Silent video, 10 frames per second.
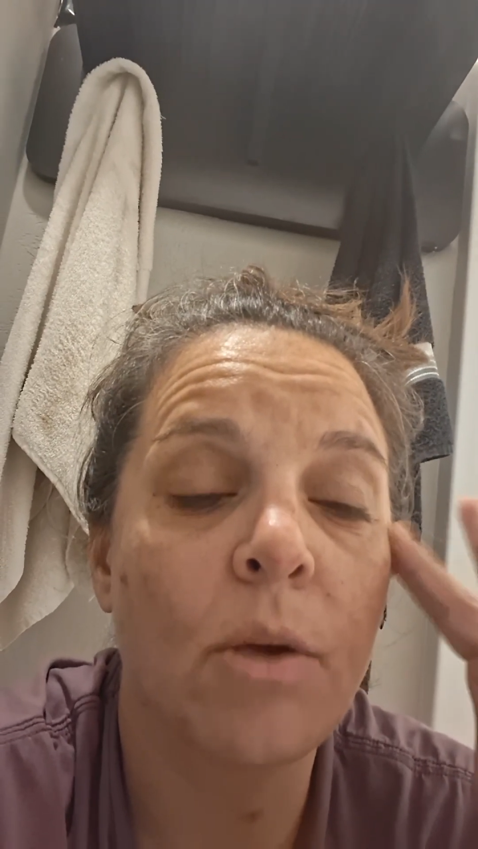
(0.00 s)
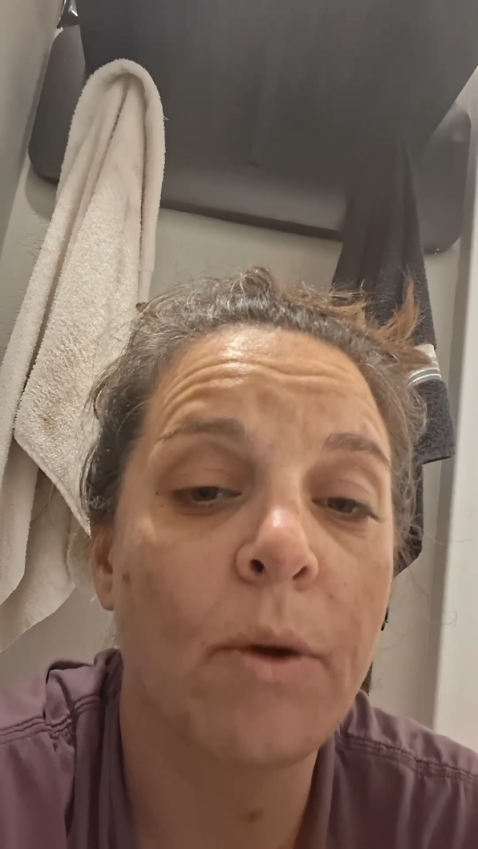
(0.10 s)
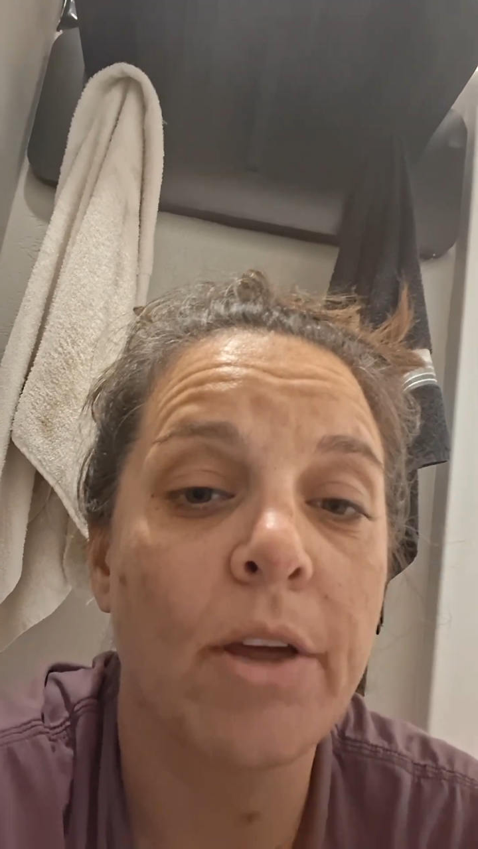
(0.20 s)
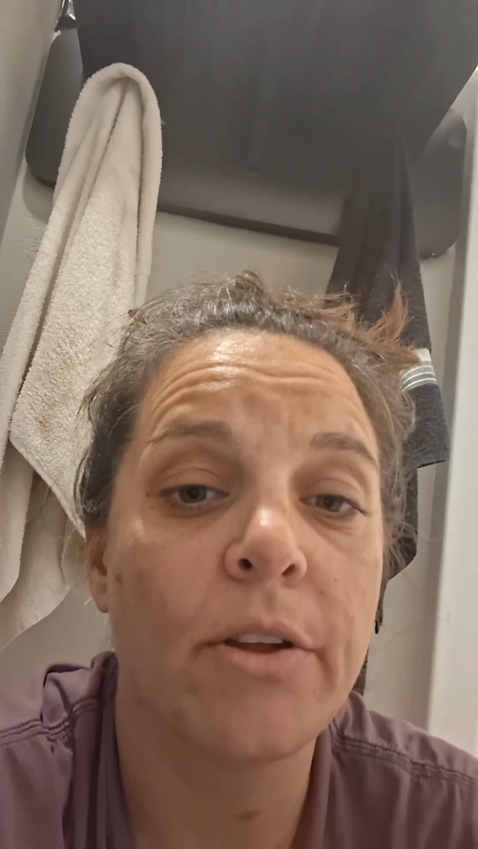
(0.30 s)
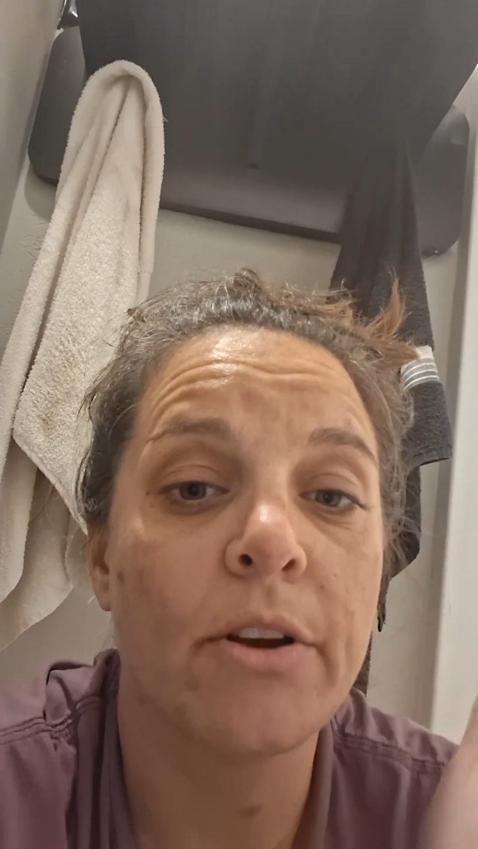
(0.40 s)

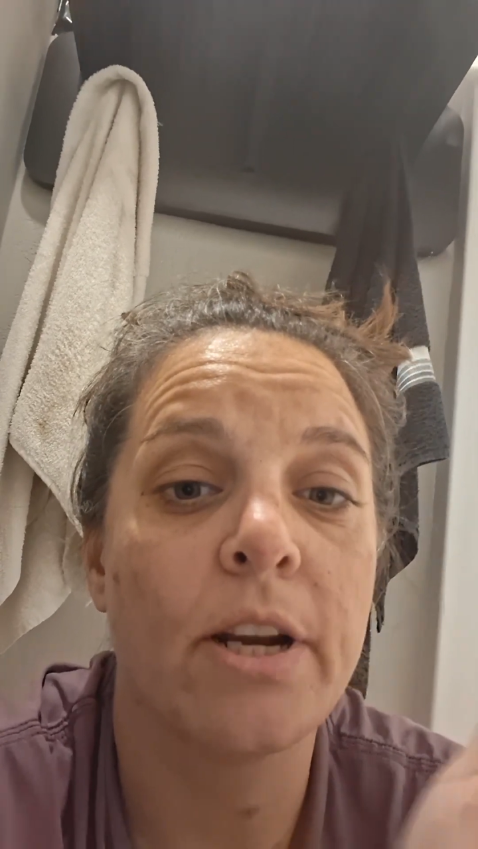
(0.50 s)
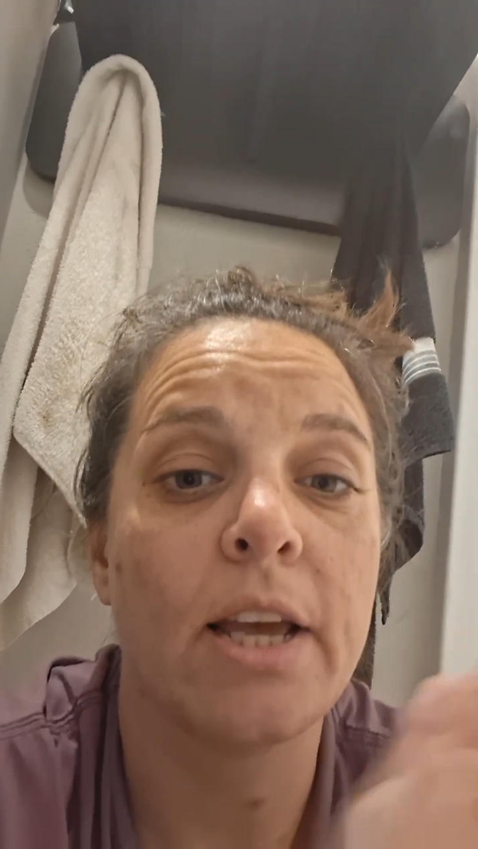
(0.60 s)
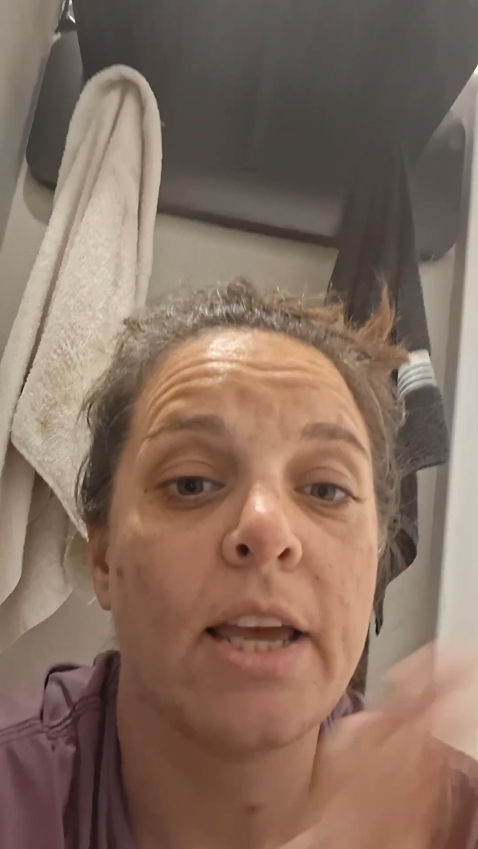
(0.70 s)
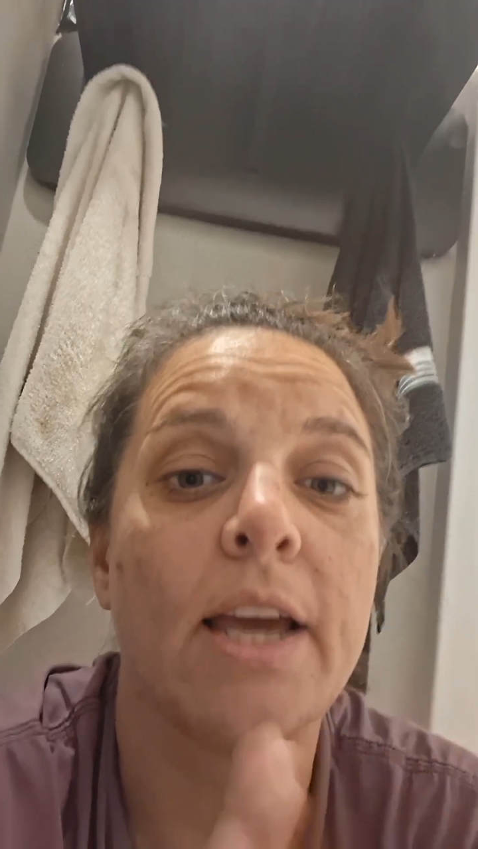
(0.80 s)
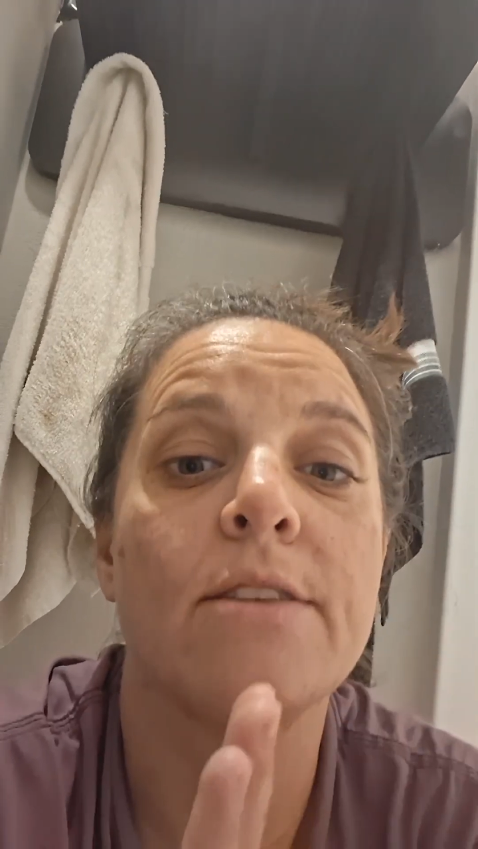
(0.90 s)
way they're going
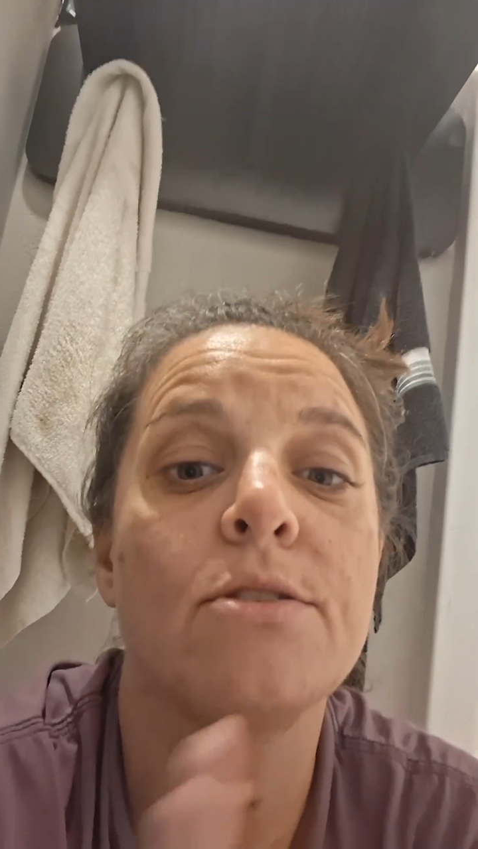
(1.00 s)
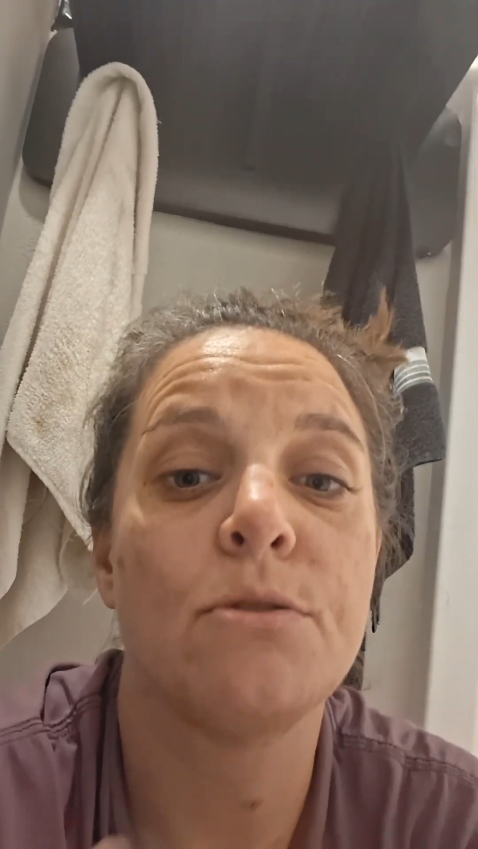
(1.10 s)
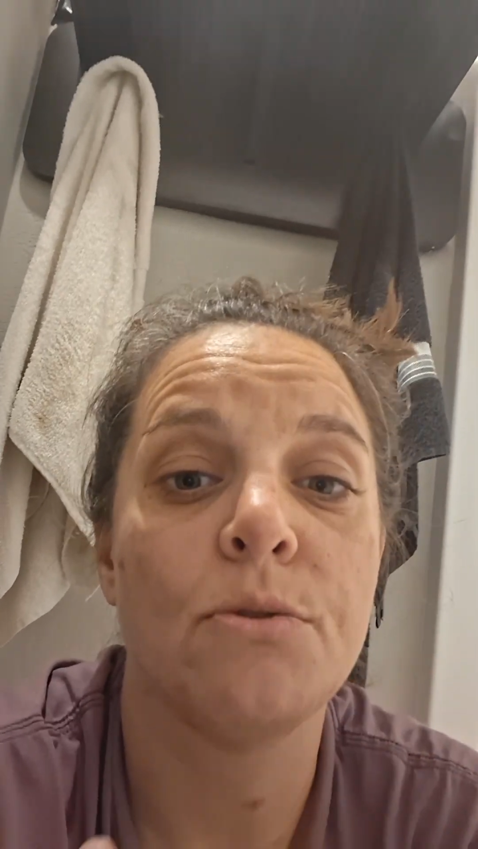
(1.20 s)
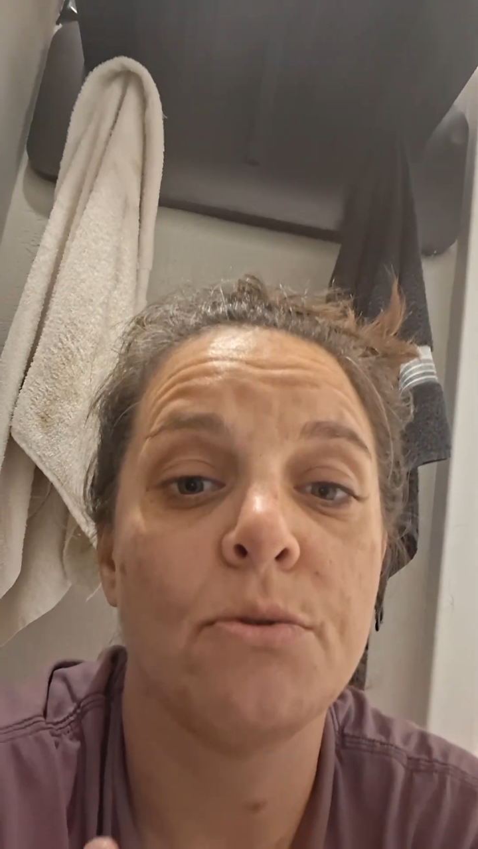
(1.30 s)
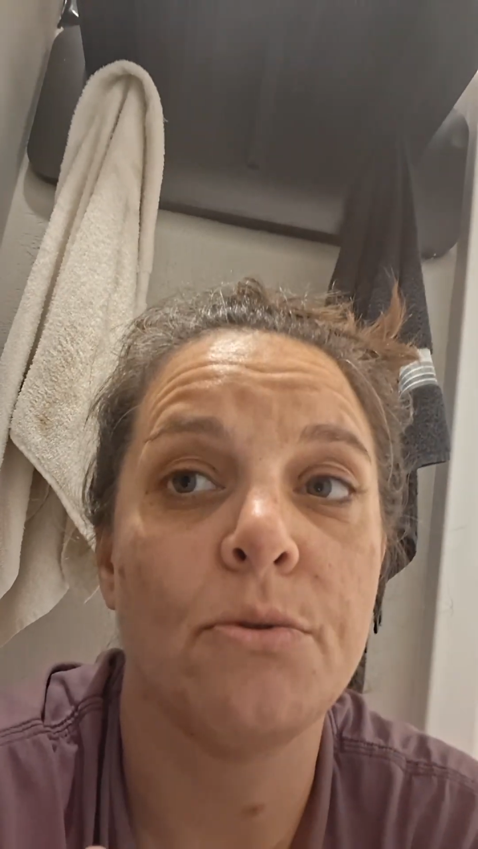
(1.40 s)
to get
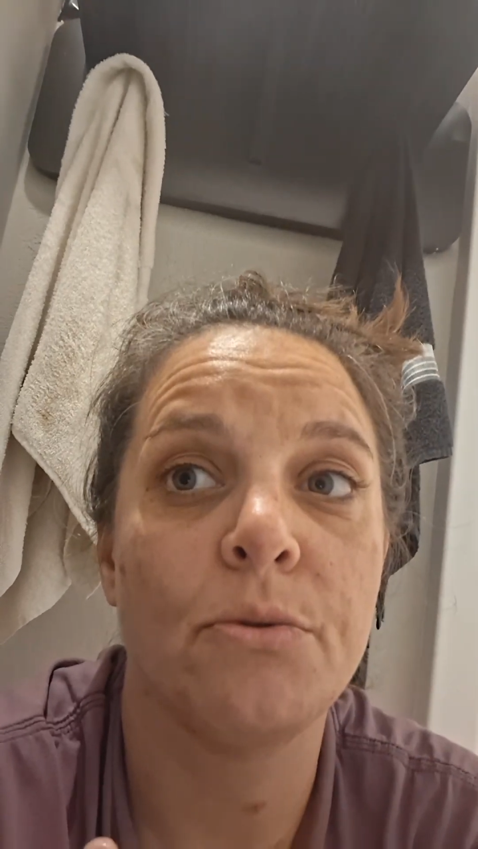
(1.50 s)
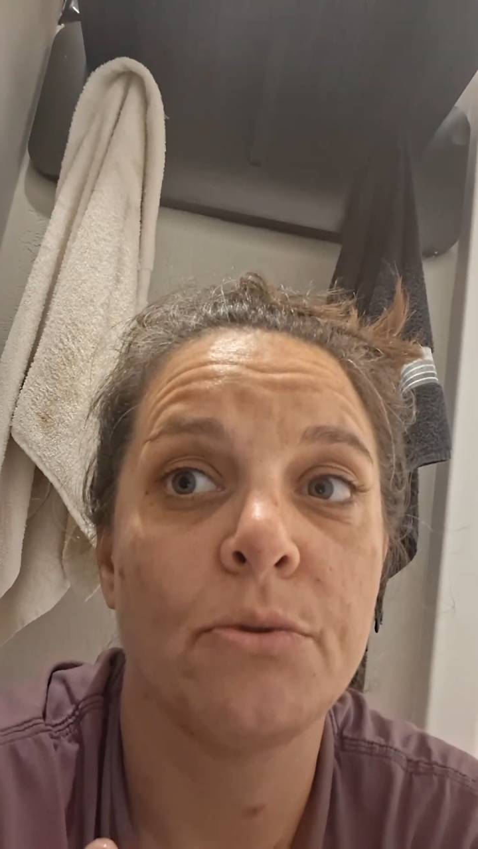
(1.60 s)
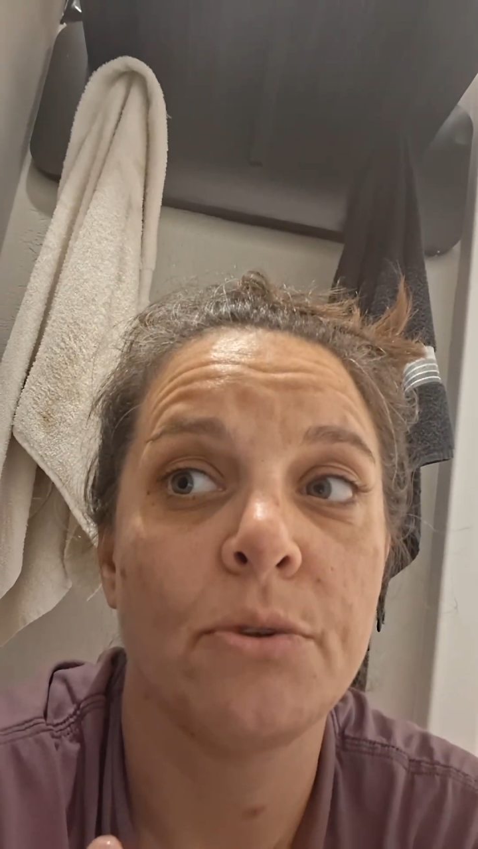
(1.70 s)
to